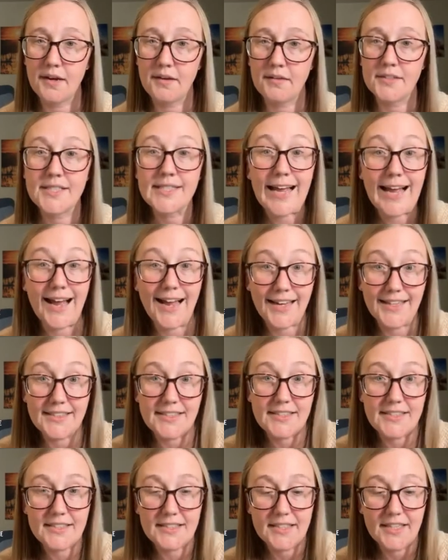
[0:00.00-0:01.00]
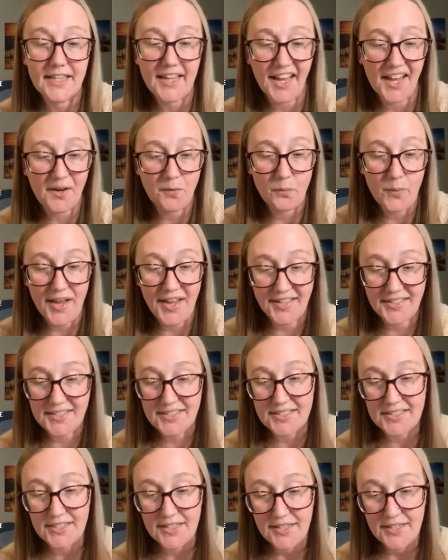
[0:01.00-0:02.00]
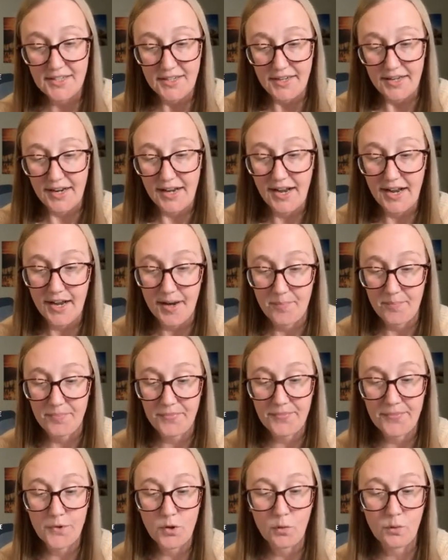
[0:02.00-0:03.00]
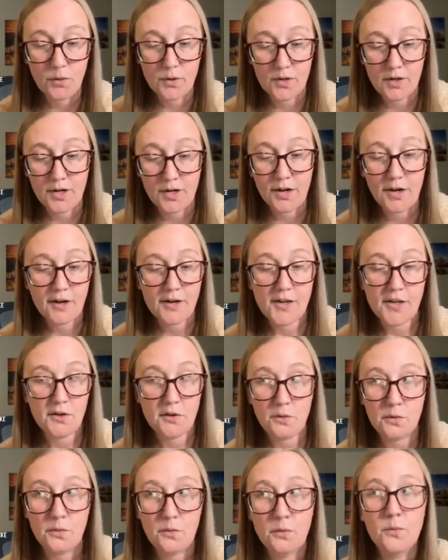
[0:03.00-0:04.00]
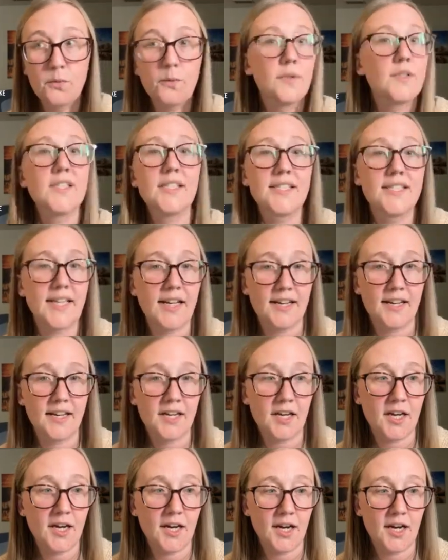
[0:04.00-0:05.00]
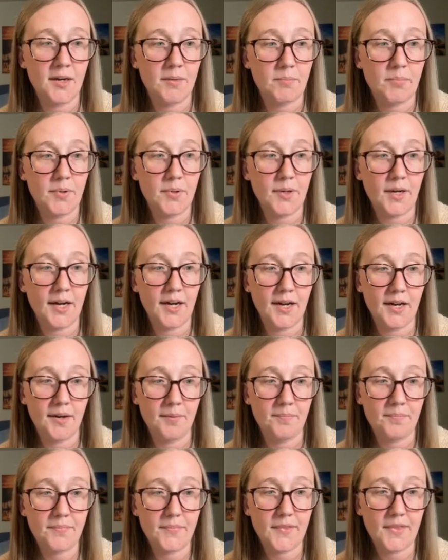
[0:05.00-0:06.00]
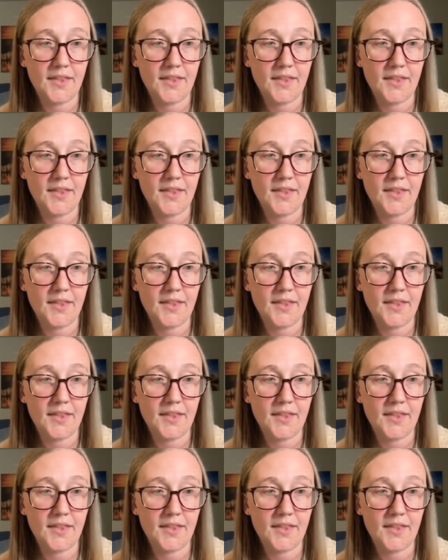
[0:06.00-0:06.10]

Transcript: size and weight. Or are you setting up a